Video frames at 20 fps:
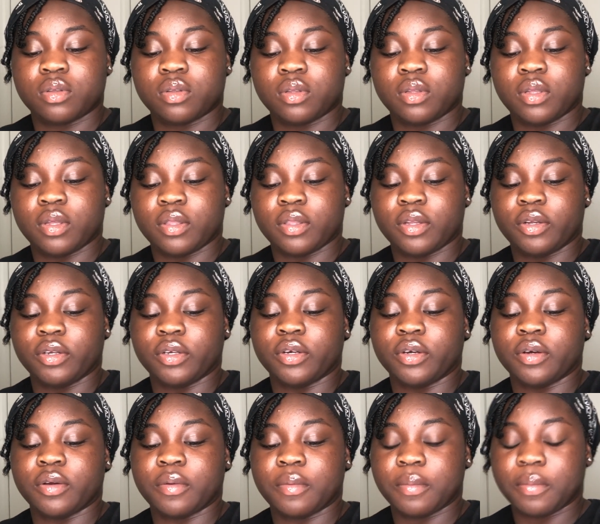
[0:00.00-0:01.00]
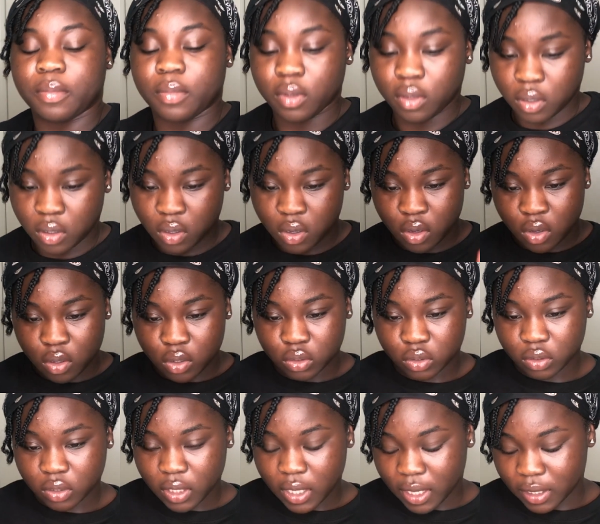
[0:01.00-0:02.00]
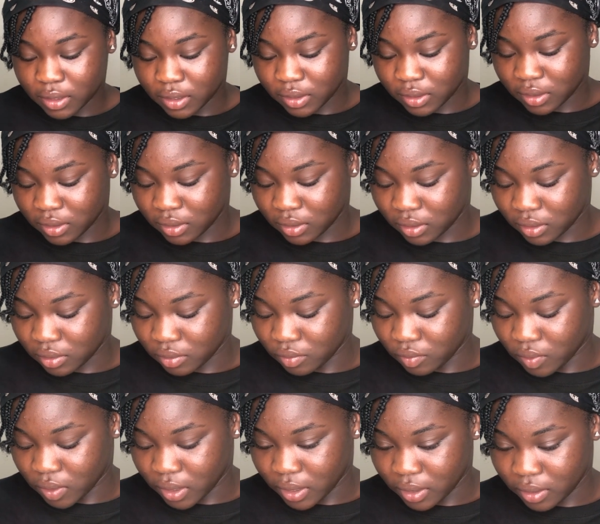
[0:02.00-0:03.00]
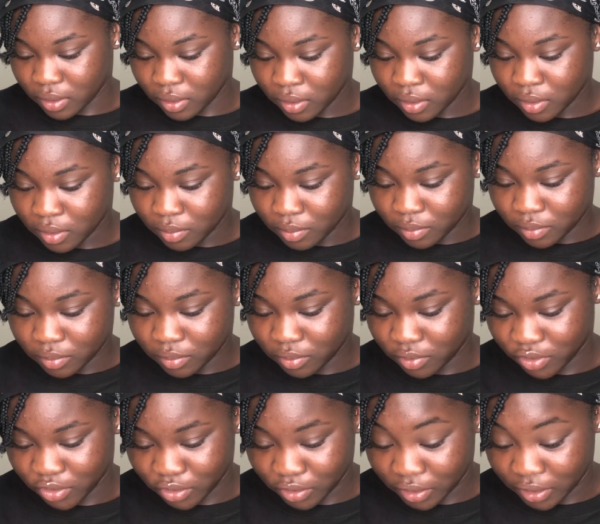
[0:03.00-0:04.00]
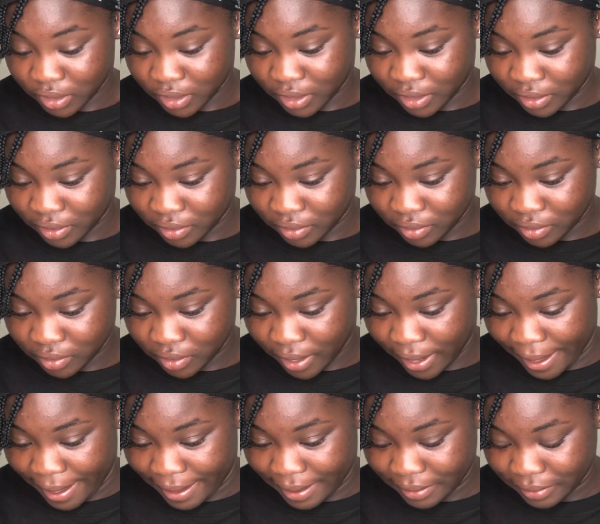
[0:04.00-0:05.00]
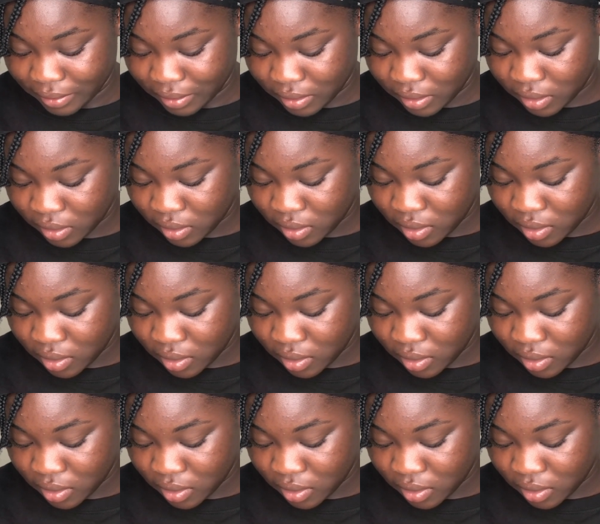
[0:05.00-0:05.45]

Yeah, there we go. So yeah, this is what you're looking at.